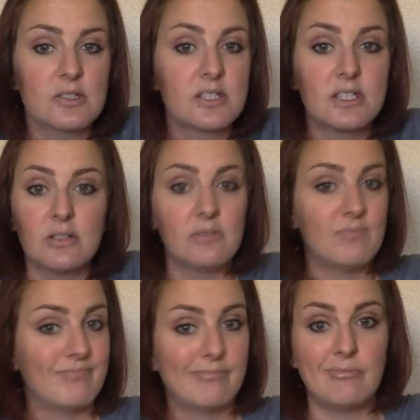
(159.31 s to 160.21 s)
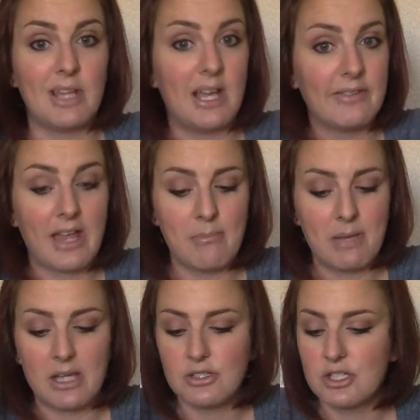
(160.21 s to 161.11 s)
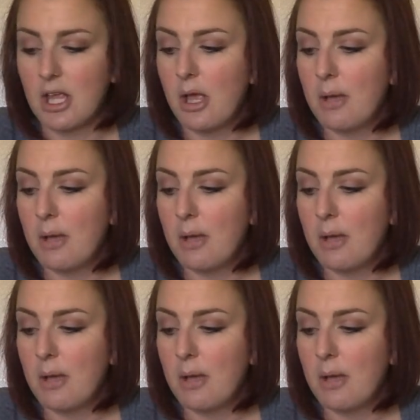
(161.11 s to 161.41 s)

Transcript: still not that much.